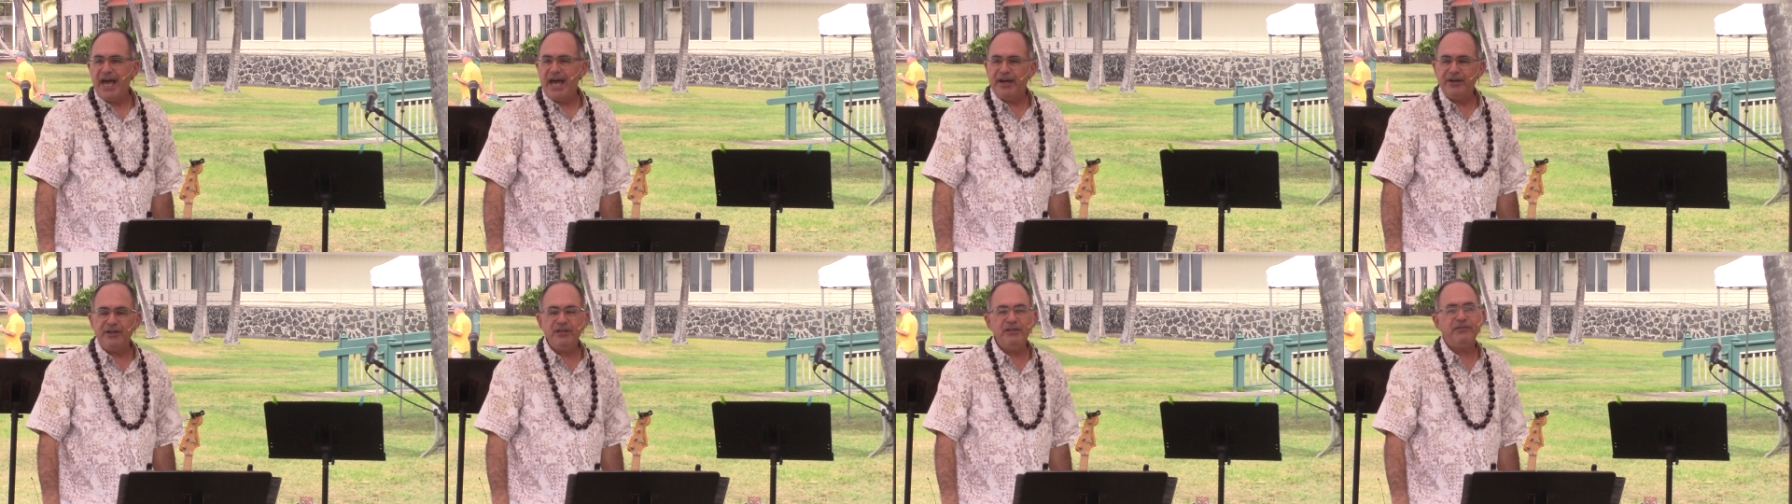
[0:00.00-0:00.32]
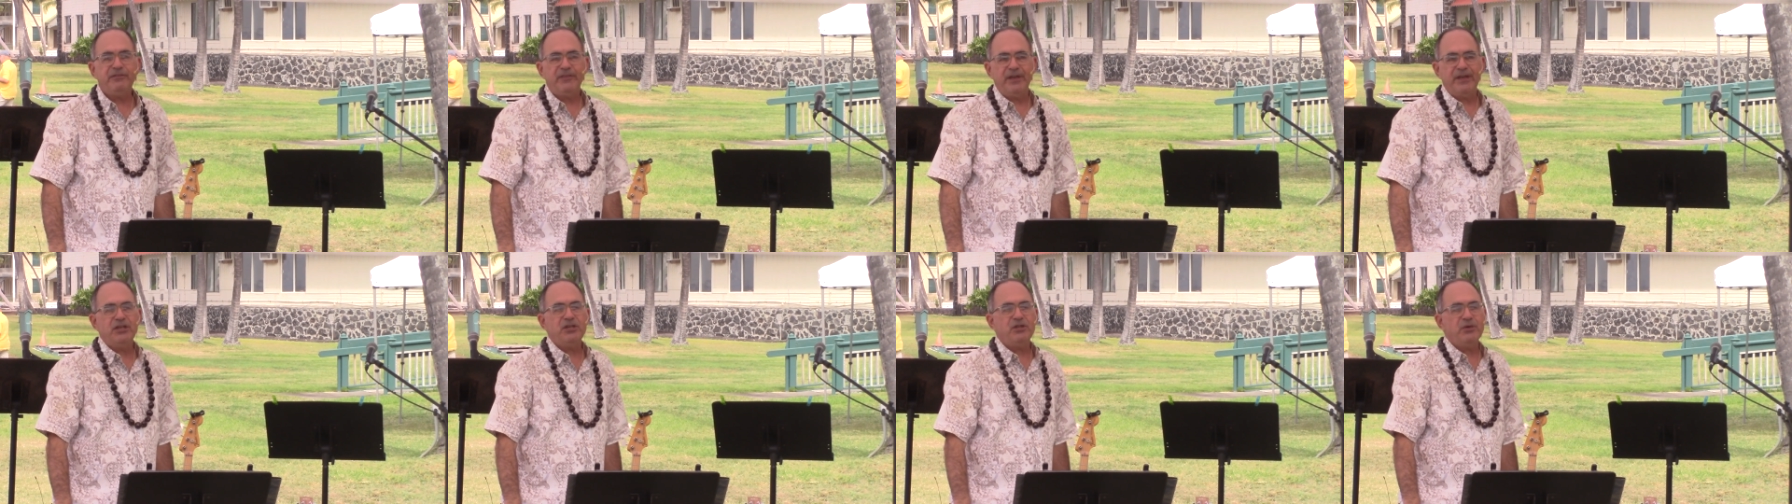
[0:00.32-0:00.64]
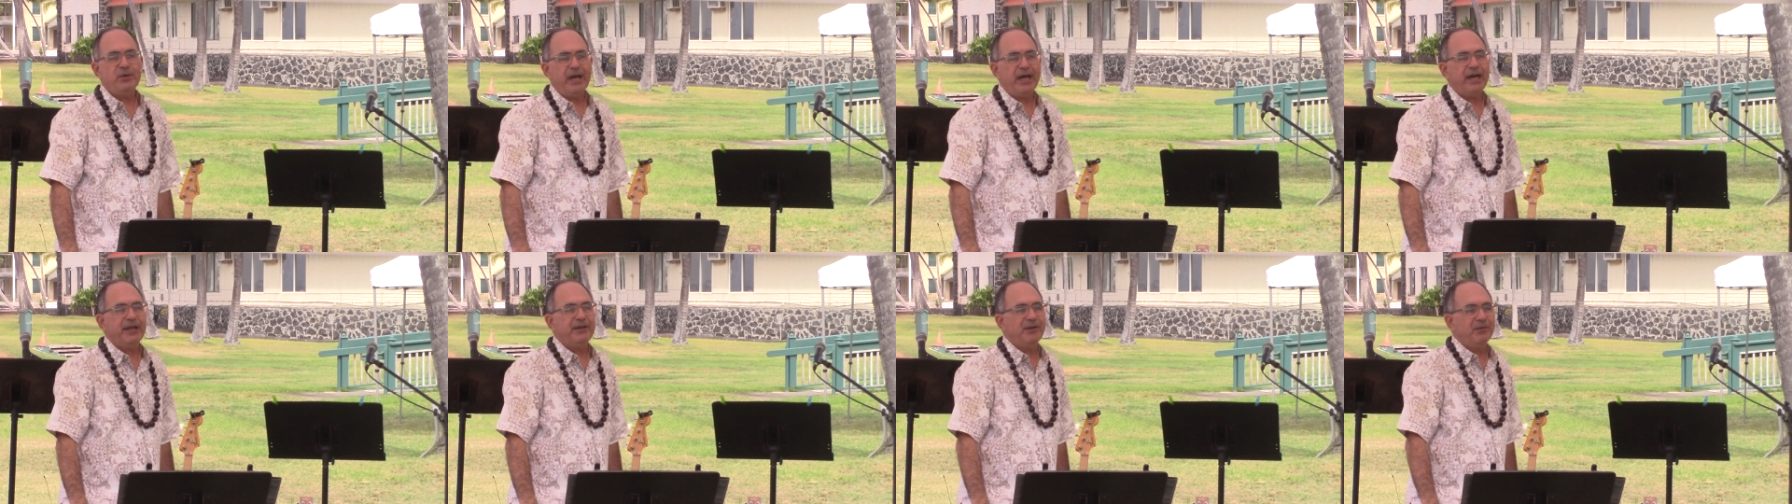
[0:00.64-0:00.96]
How do you think
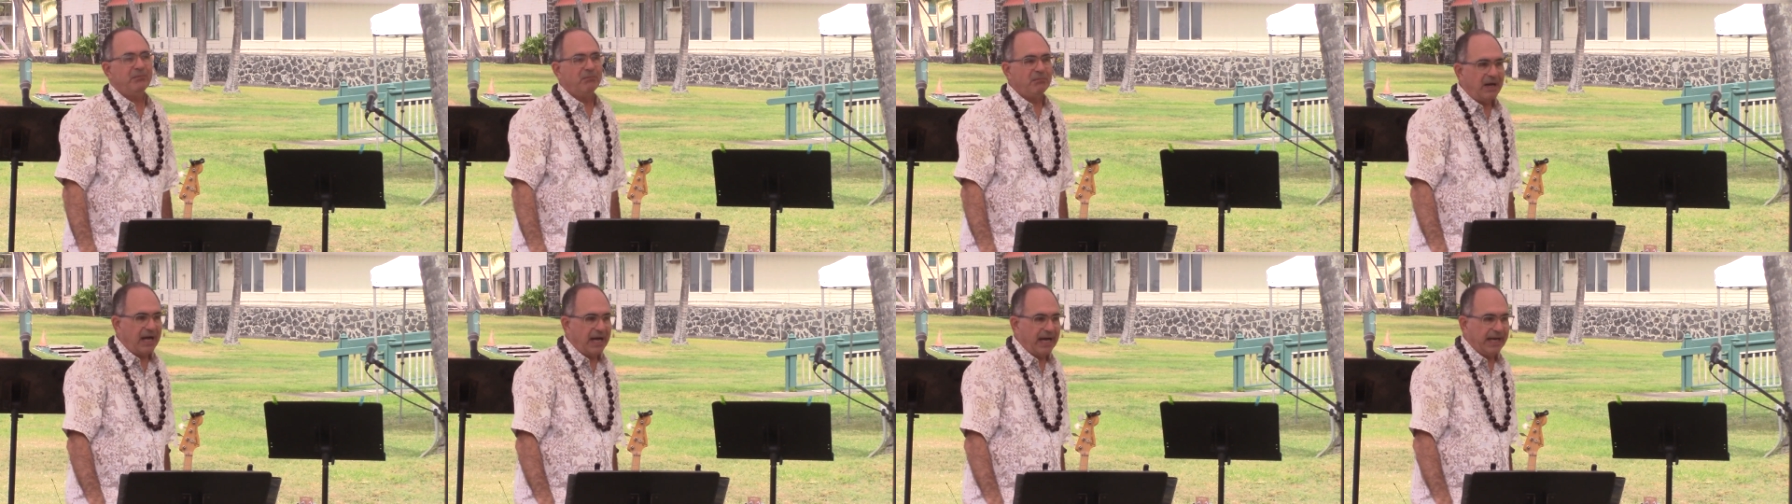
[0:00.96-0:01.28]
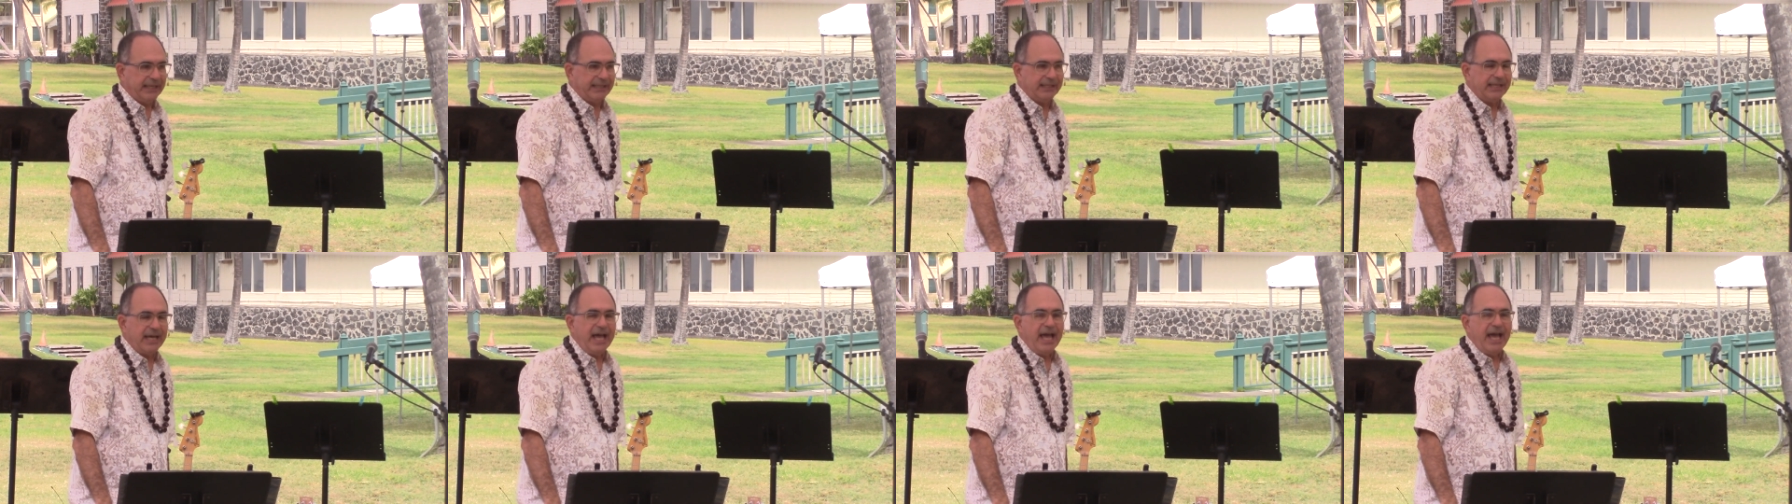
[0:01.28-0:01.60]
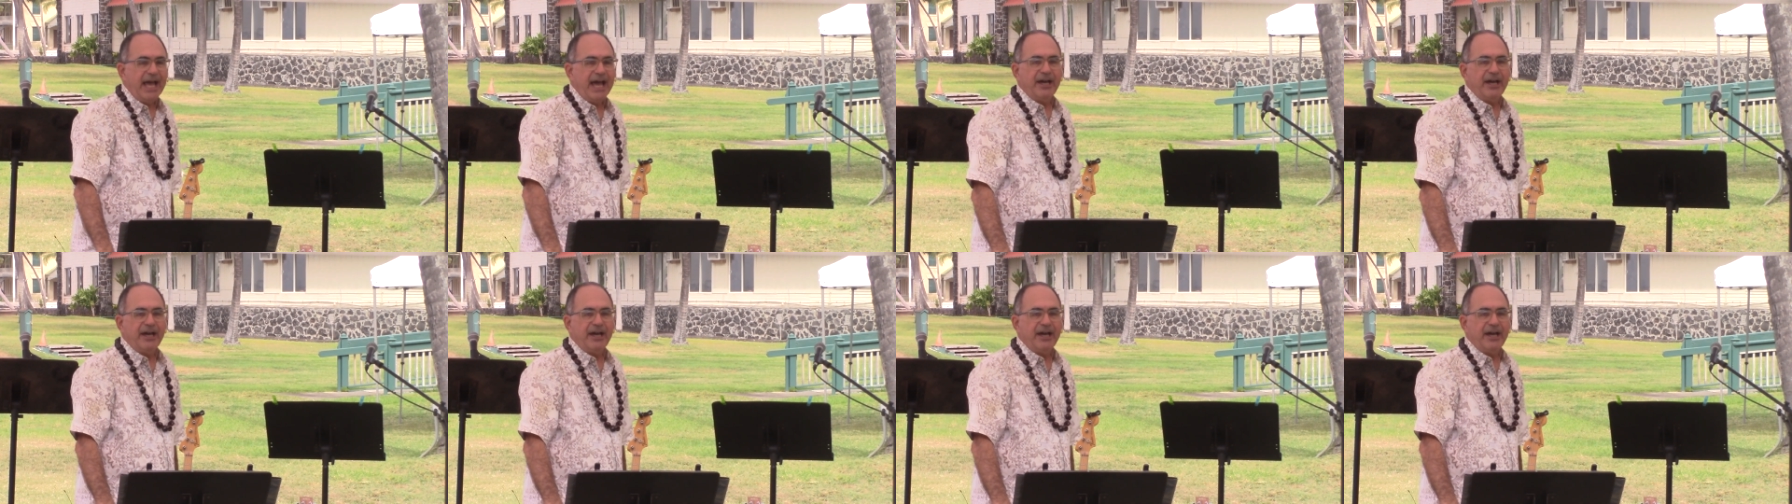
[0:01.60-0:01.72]
you had the mind?